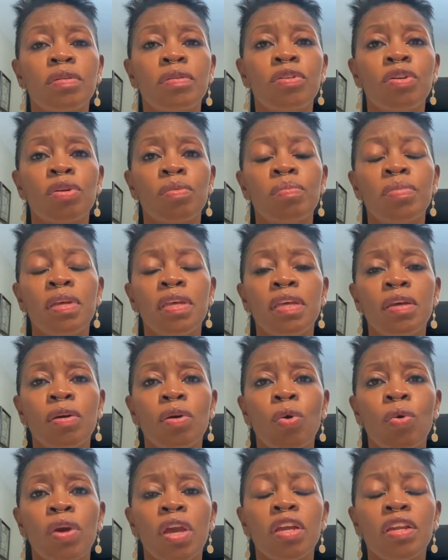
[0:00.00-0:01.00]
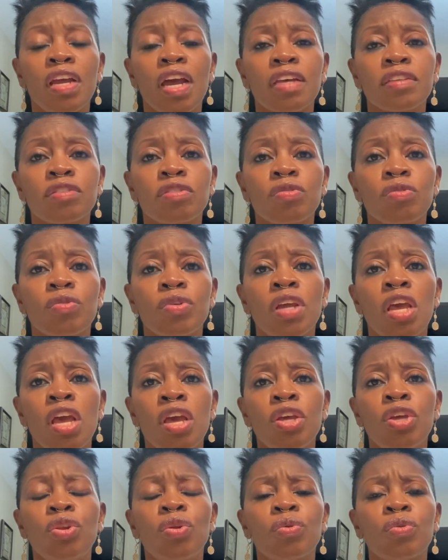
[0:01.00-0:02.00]
you know, being okay to ask the Lord,
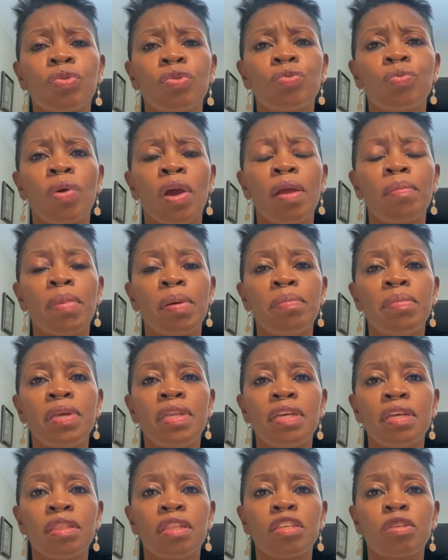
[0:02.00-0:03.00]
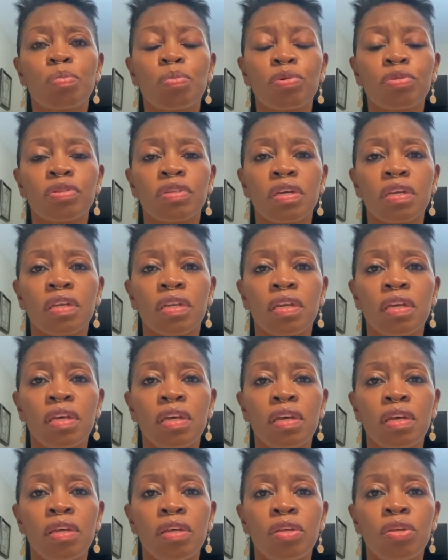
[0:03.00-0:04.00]
you know, Lord, why am I meeting this person?
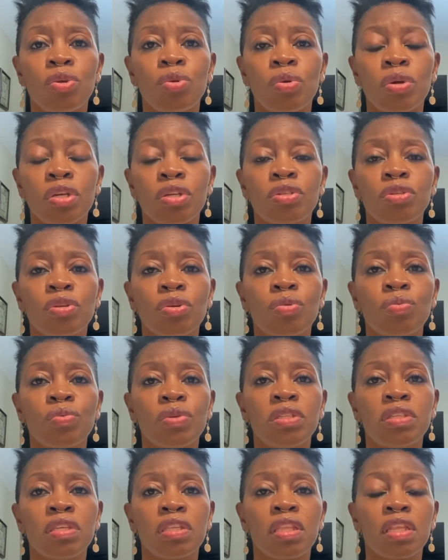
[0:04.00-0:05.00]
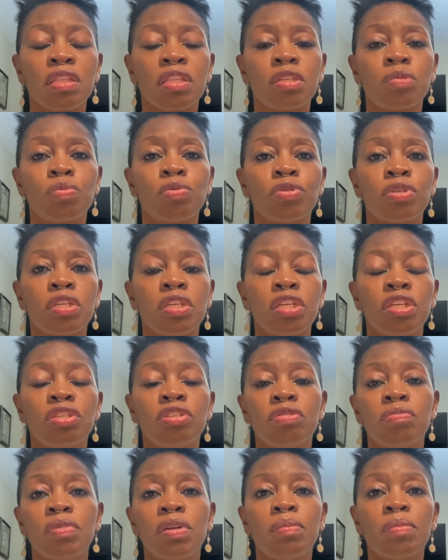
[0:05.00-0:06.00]
You know, is there a reason that this person
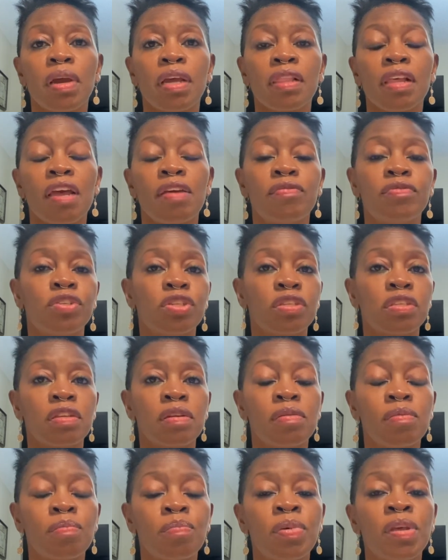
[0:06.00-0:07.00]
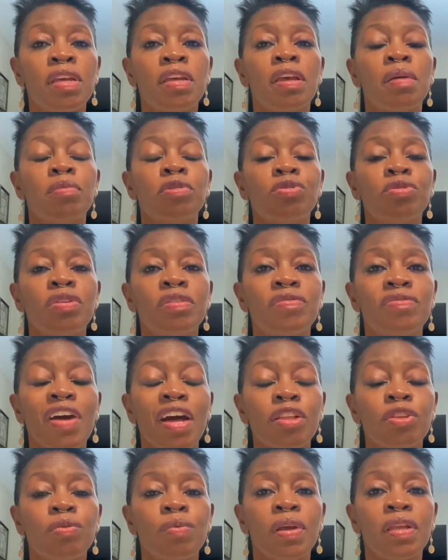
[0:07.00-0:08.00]
needs to be in my life? Just being able to
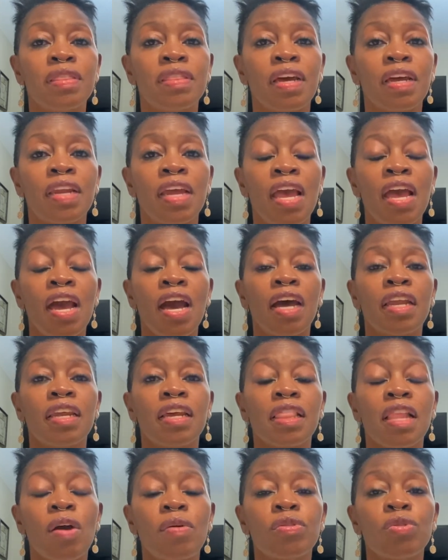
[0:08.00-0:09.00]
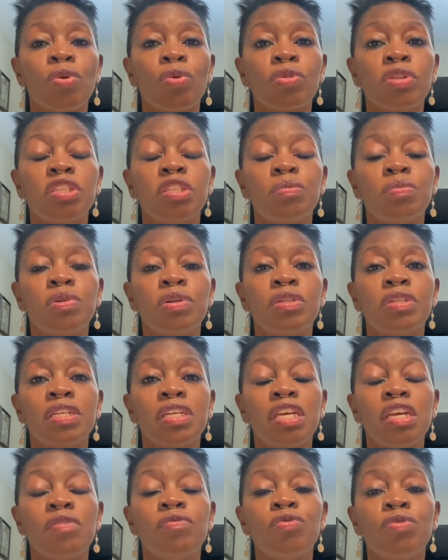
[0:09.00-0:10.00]
evaluate that and allowing the Holy Spirit to
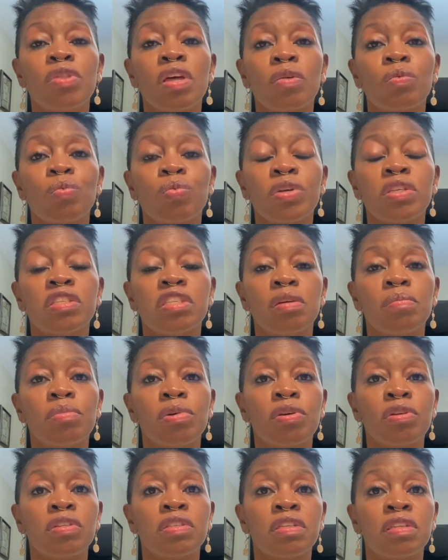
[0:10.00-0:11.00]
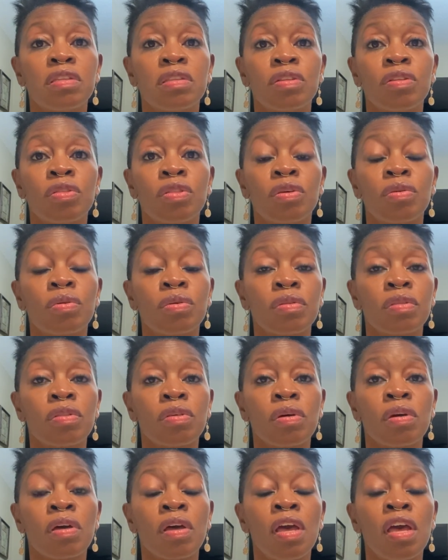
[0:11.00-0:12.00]
give you that wisdom, because
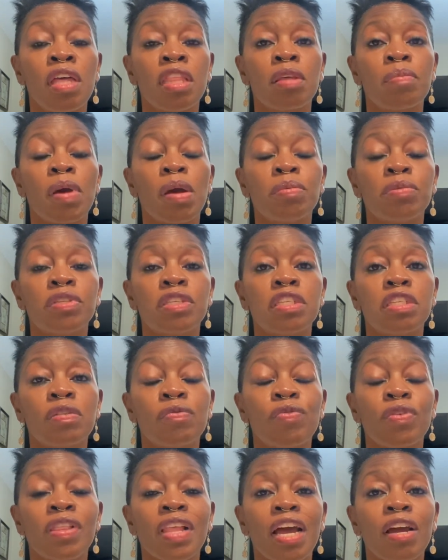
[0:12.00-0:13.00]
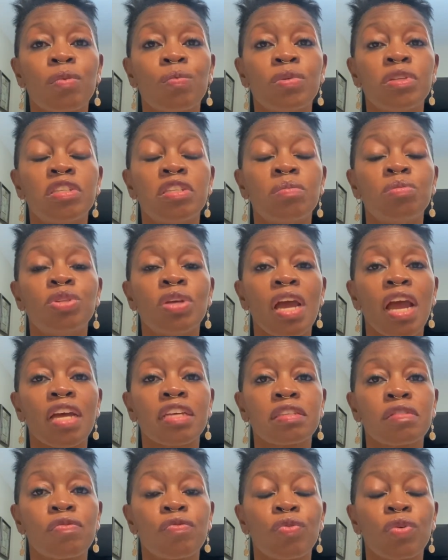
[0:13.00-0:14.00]
the Bible says if we lack wisdom, to
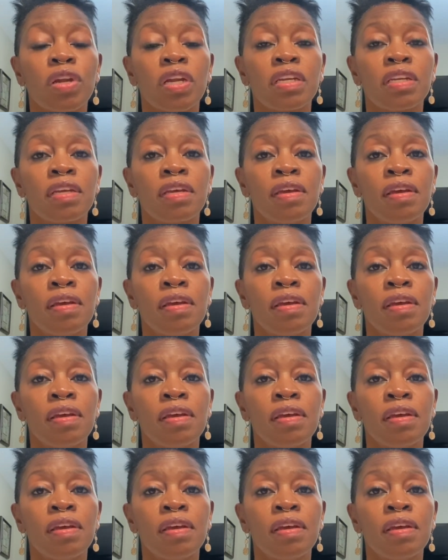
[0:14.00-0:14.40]
ask for it.